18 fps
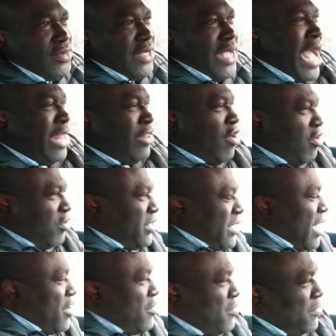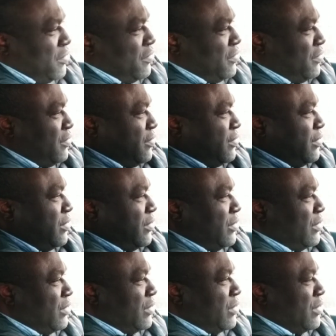an obstacle,
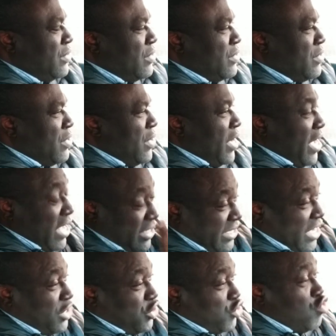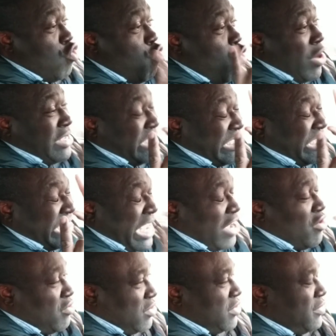it takes you 1
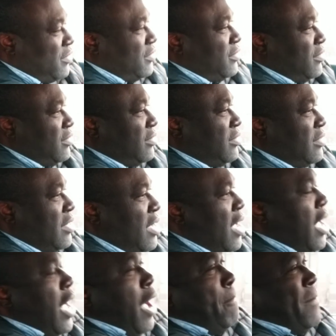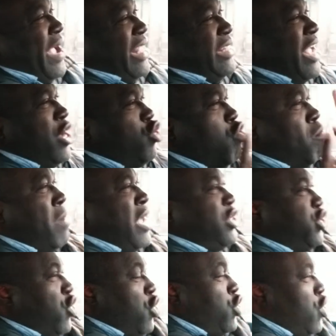second. And by the time you
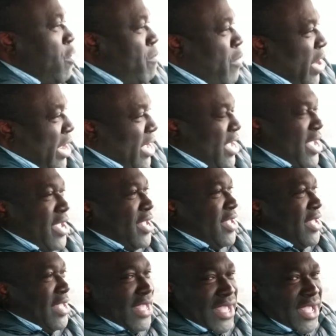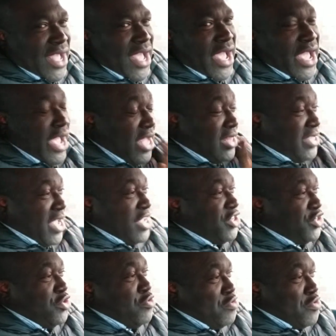match on your brake, it
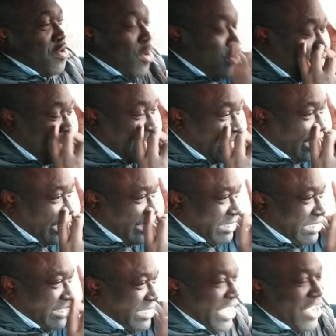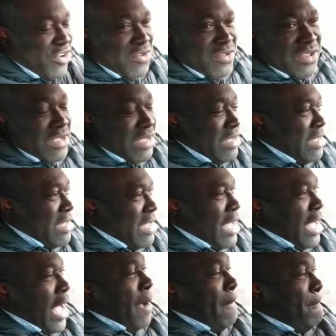takes you another second.
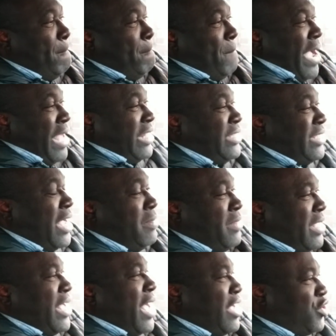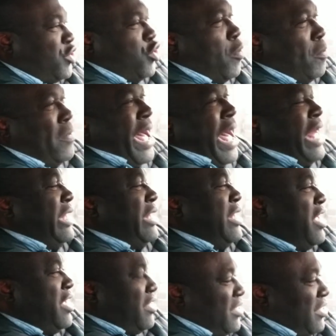And by the time the car stops, at
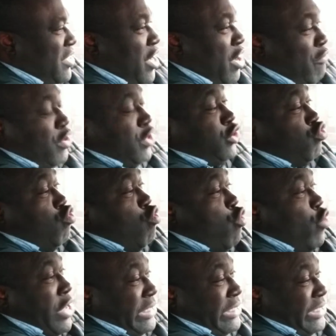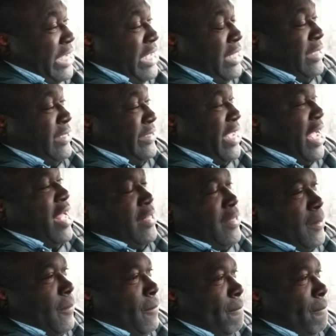least if it's within turn,